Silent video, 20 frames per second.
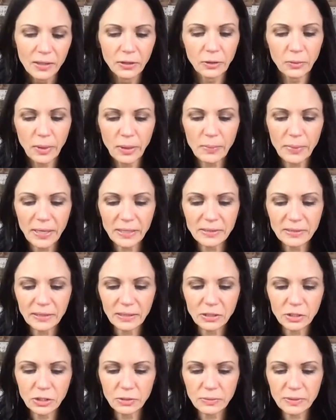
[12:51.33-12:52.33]
you are my
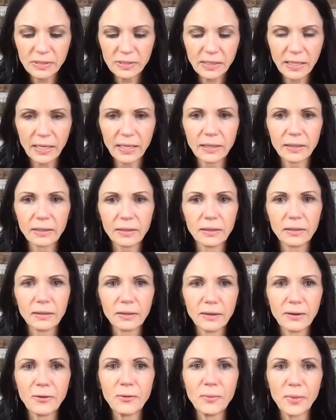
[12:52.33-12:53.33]
bestie she was like
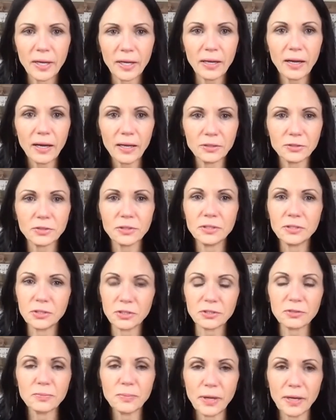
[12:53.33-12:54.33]
oh my gosh i
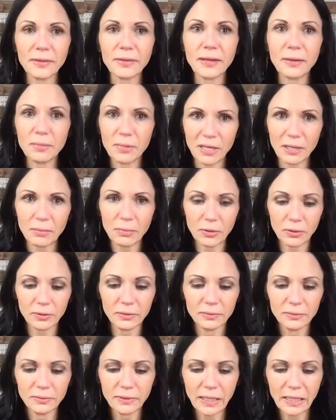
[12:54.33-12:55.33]
just bought that
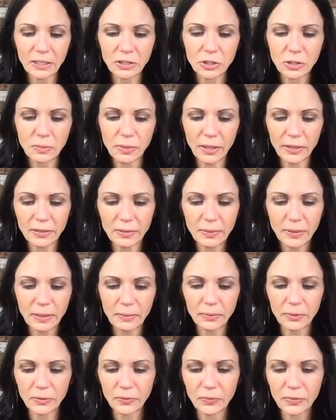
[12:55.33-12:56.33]
paper like she bought the
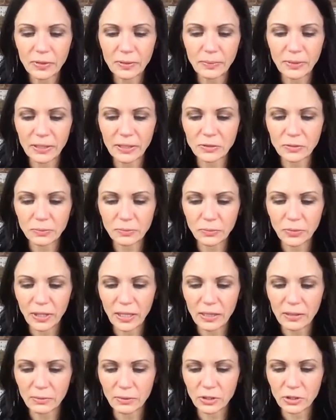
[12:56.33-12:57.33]
paper because
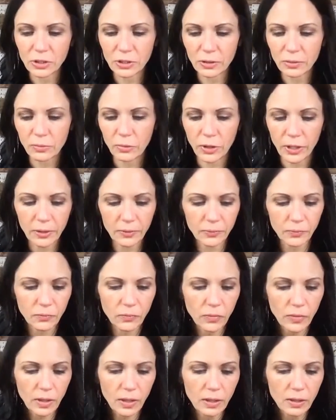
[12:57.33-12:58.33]
we, we share a brain
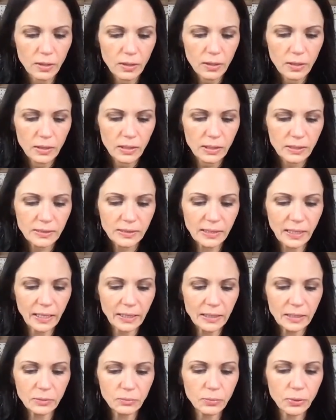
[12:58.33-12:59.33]
let's see
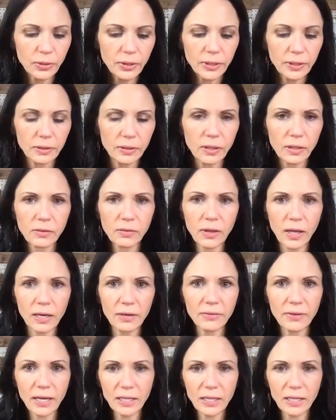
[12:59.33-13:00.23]
i didn't put a lot of